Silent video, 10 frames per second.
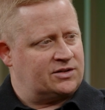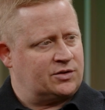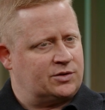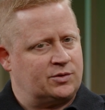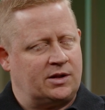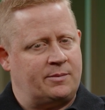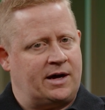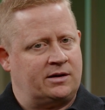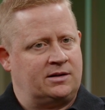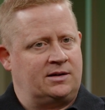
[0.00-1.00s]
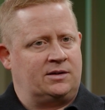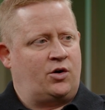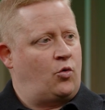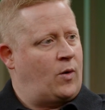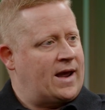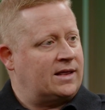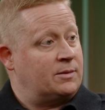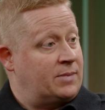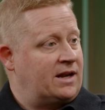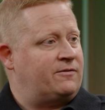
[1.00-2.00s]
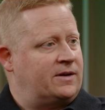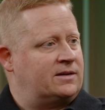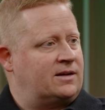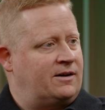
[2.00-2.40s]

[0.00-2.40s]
So it's really about weighing the benefit